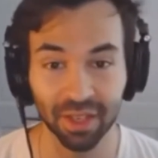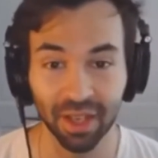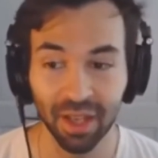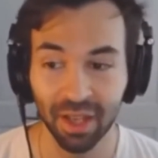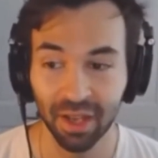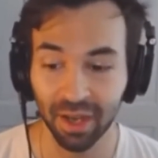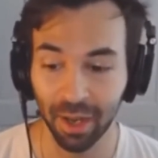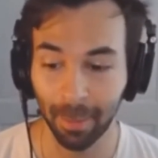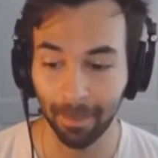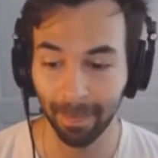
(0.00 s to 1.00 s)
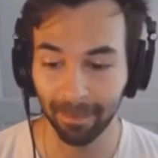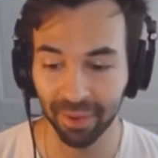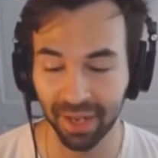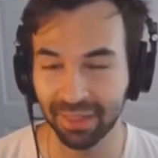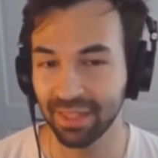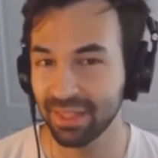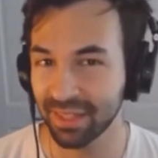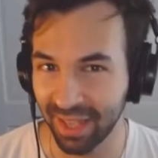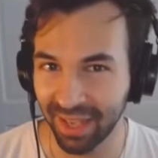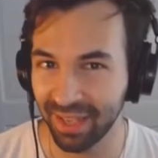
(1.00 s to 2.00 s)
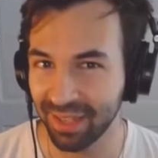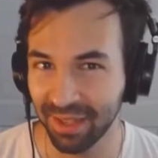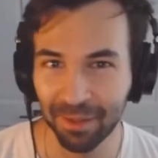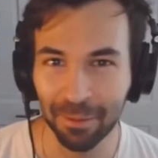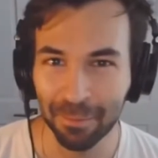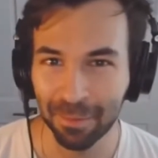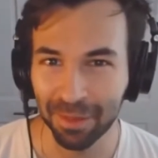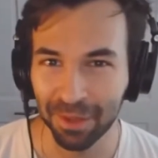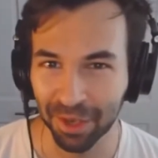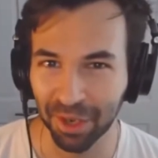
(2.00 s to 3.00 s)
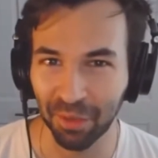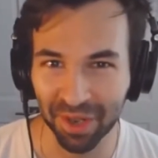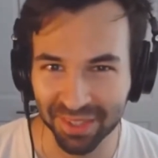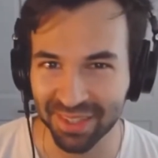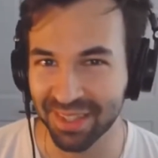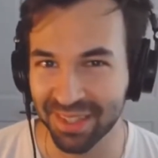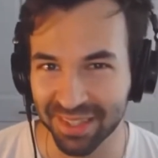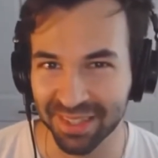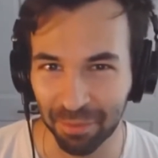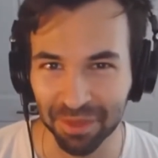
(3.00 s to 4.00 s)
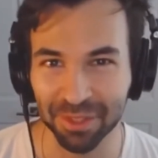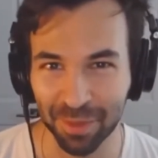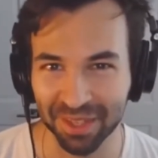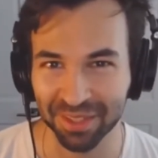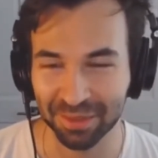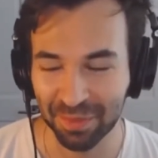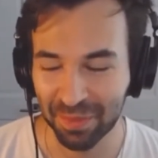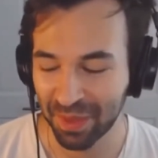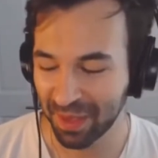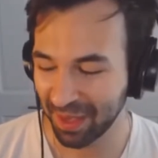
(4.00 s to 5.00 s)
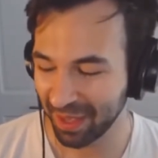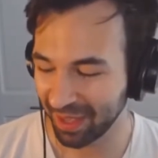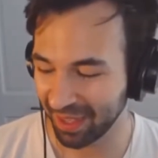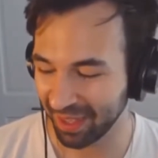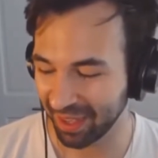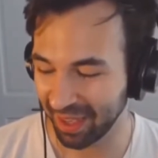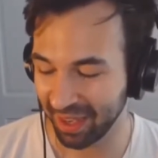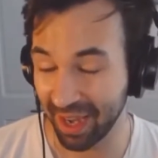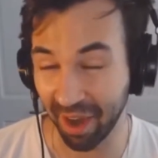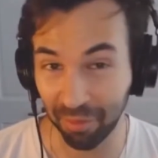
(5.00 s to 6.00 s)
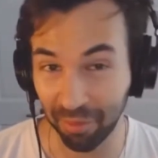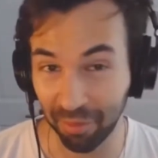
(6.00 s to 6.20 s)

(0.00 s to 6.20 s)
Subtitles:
I really like they're going with a really modern, sleek looking interface that really kind of appeals to me.